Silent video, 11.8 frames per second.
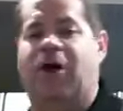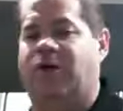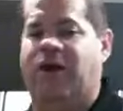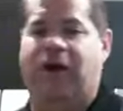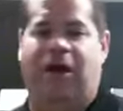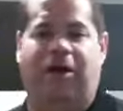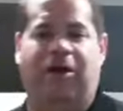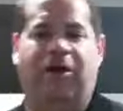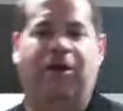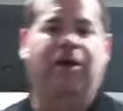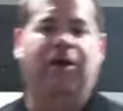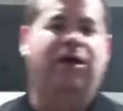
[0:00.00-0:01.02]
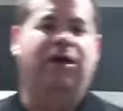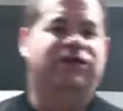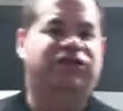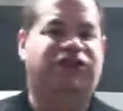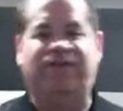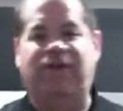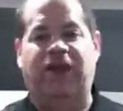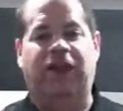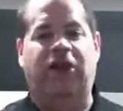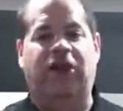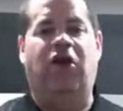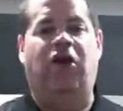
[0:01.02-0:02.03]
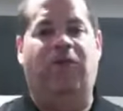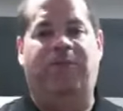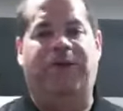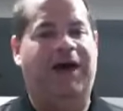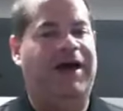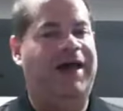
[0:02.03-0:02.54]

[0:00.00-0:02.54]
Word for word: owner, Jiffy Lube,